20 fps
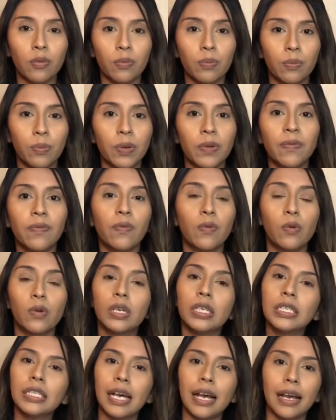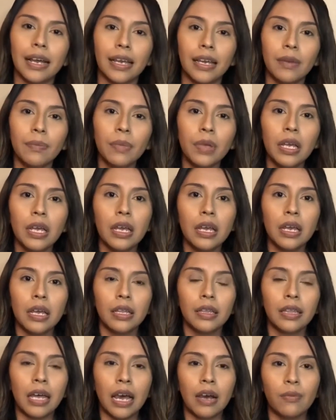before time.
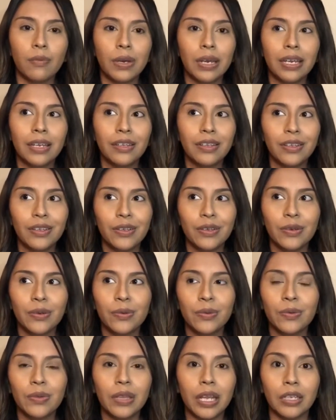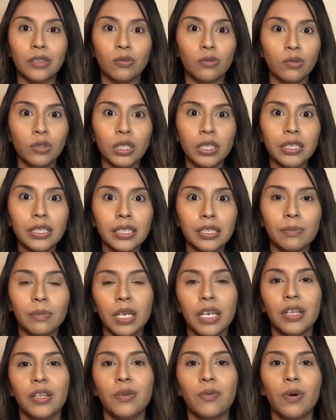That way you like don't try
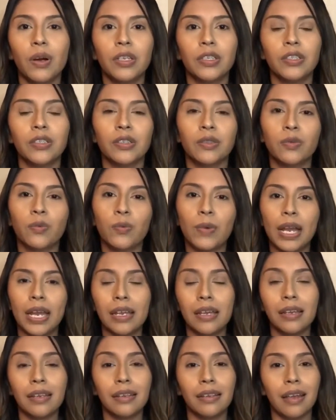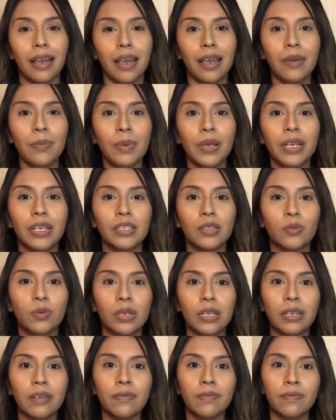something new on your wedding day, because
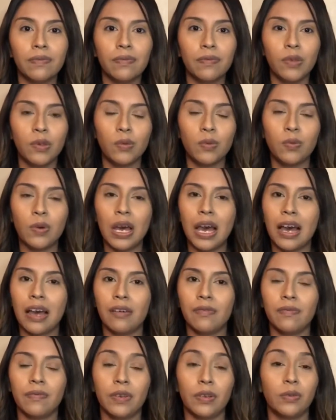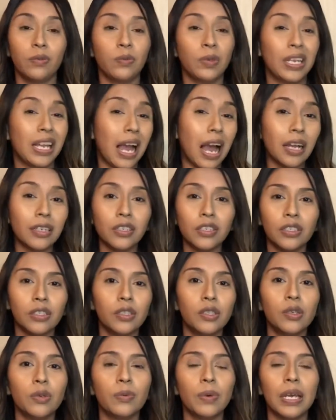what if you have a reaction
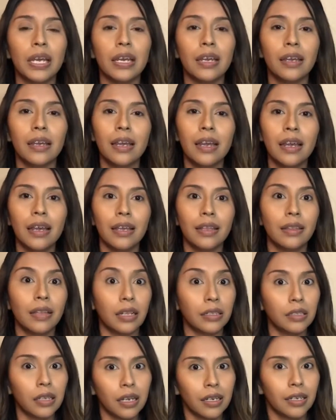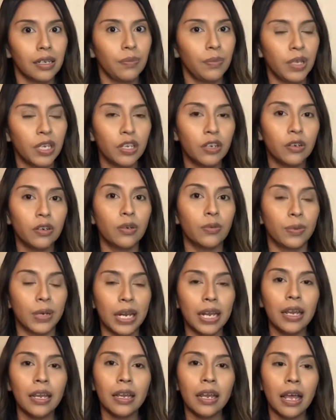to it? That's not going to be good,
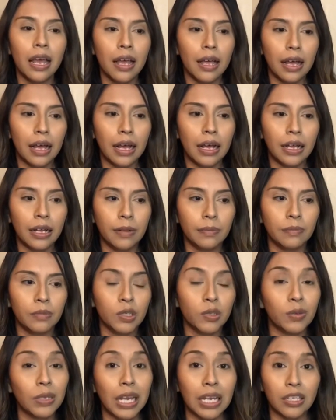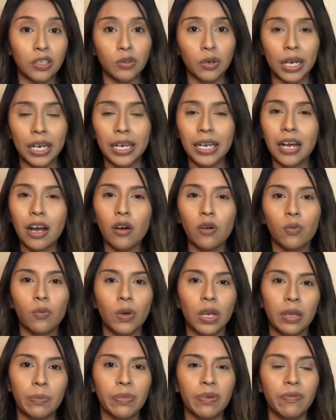right? So yes, try it out
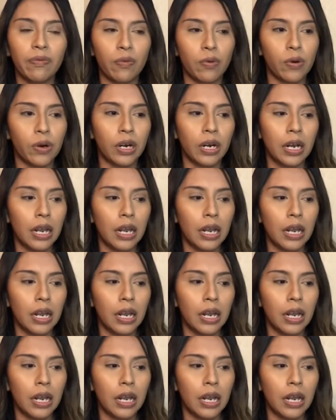way before.